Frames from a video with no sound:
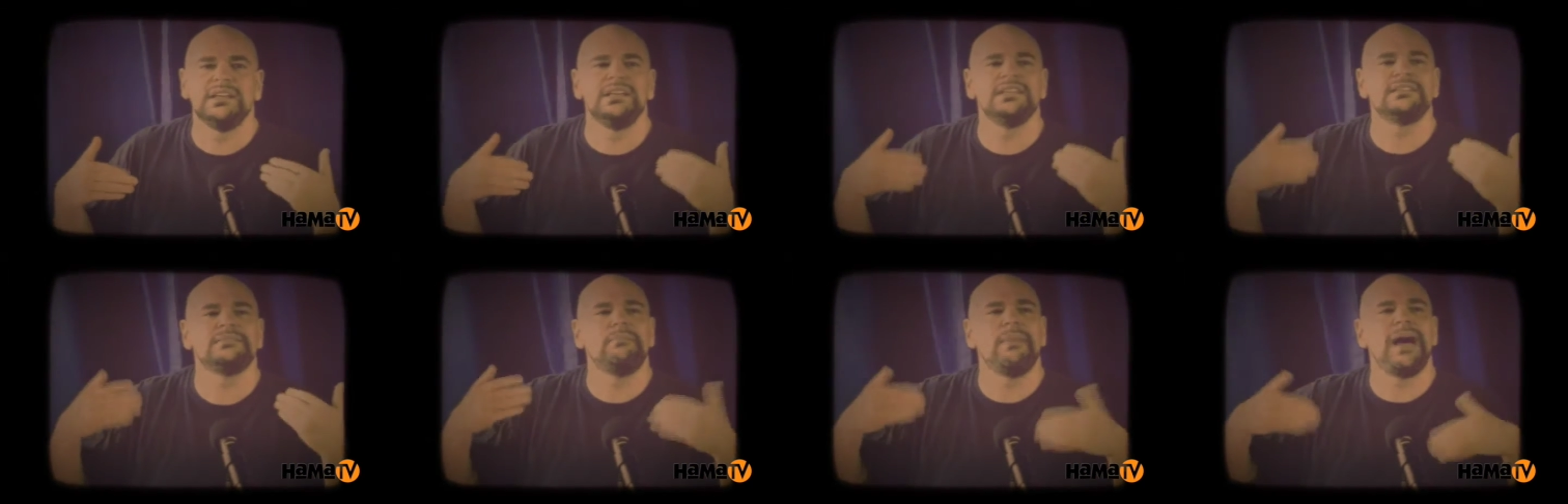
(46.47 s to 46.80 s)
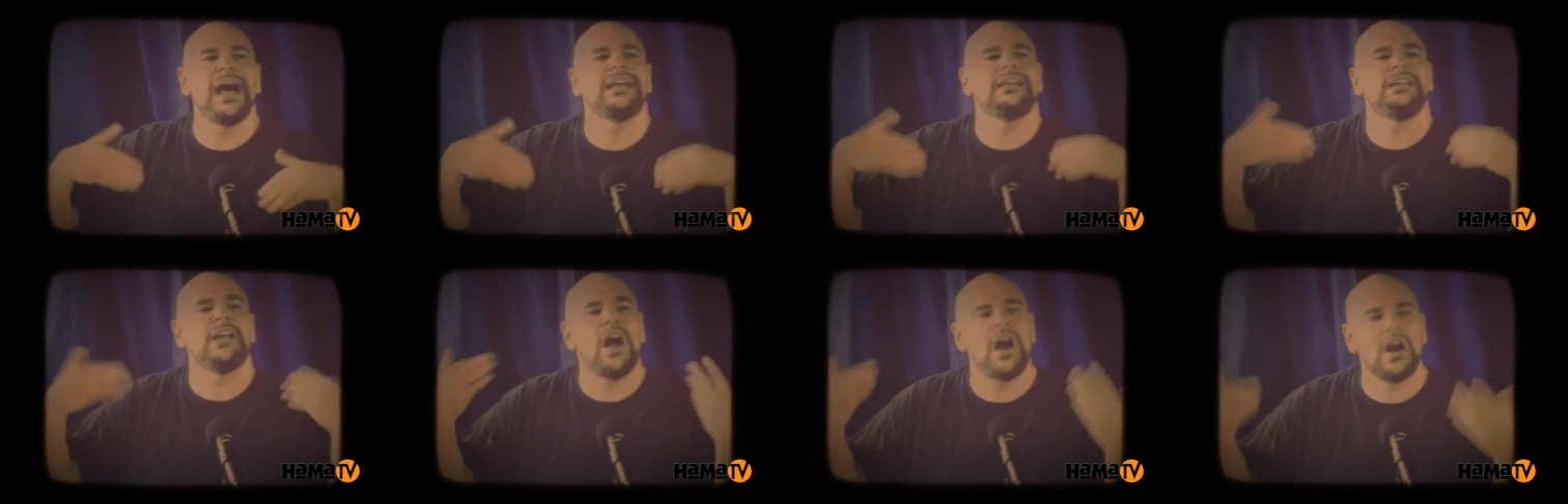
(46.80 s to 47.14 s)
is
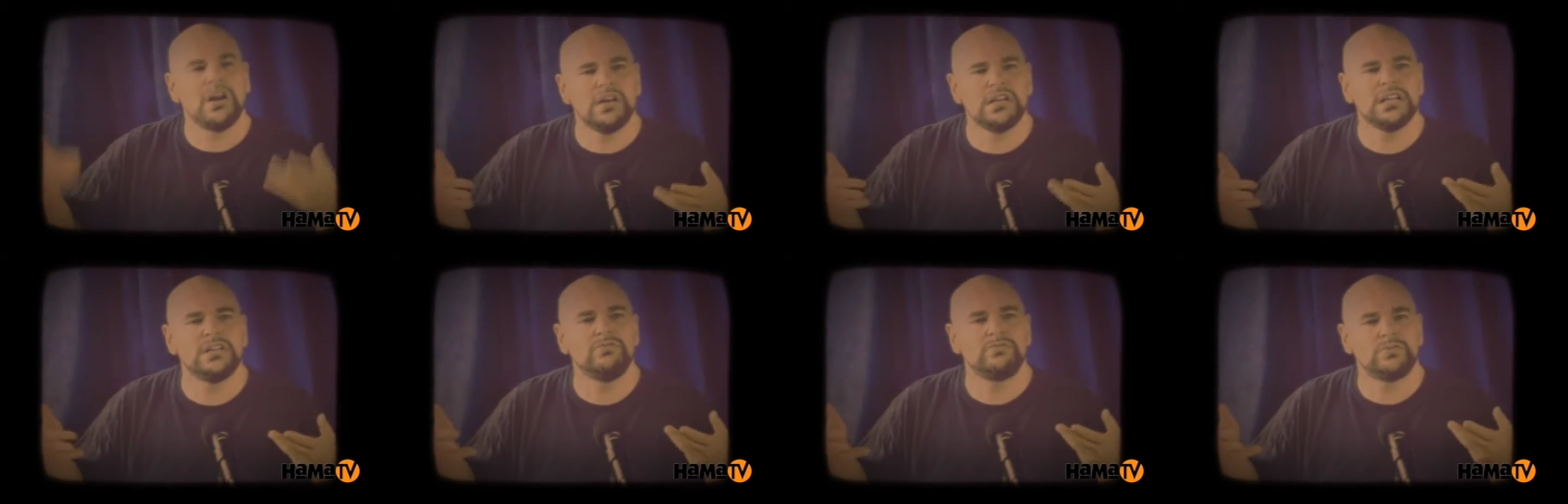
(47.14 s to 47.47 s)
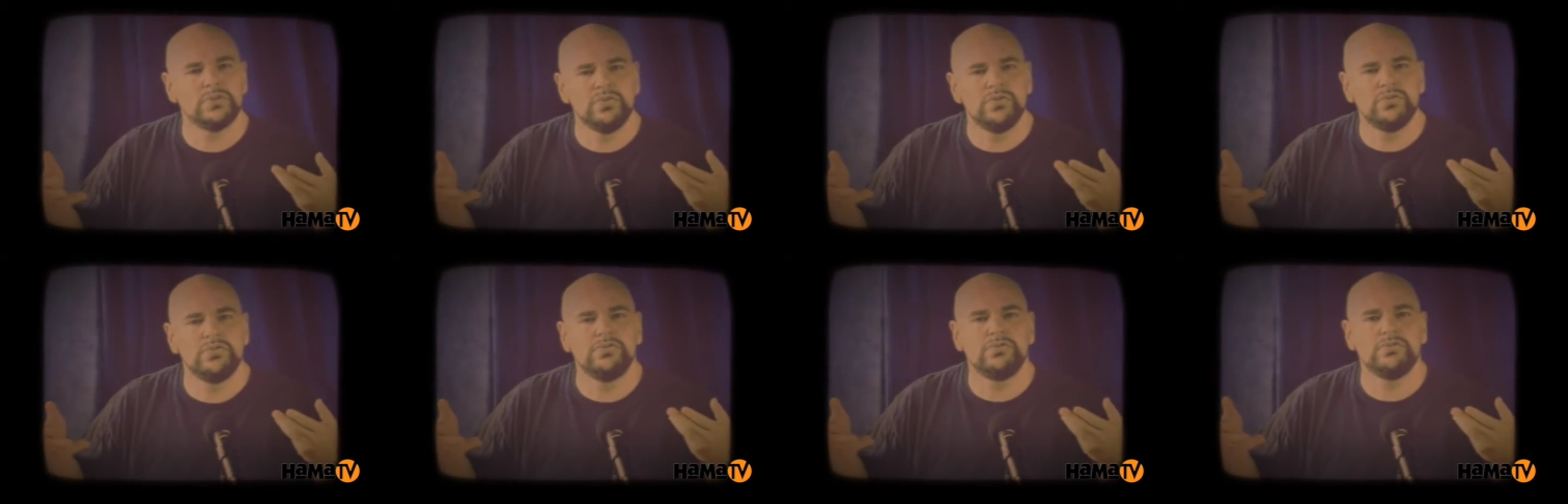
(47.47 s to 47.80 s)
minority
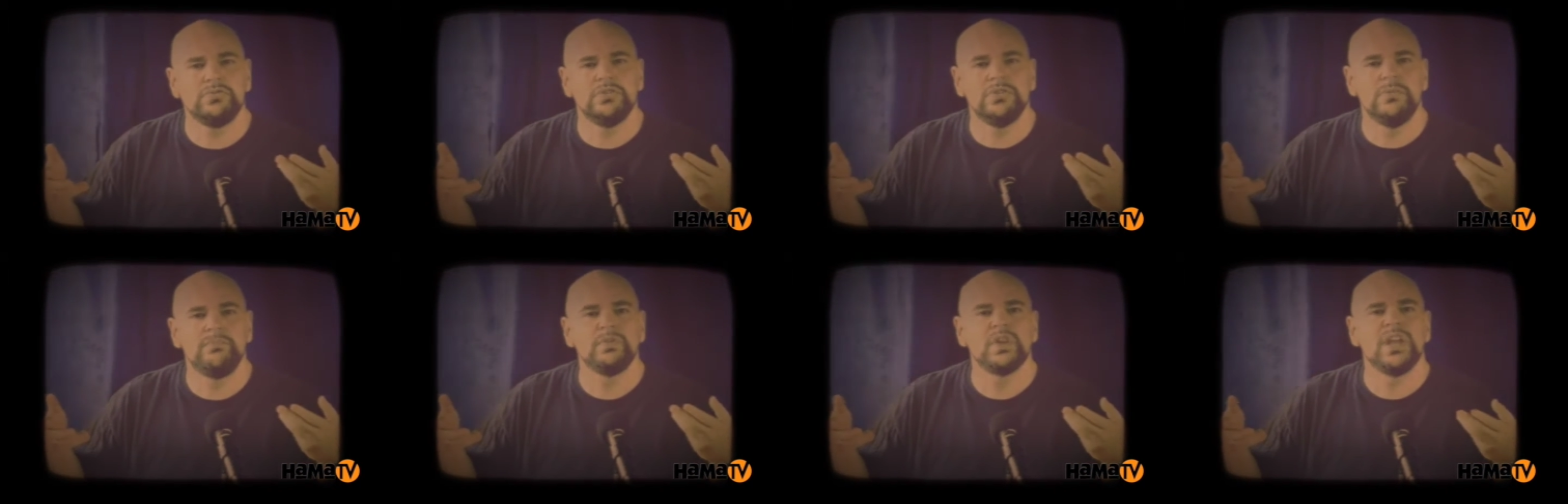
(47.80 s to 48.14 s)
rule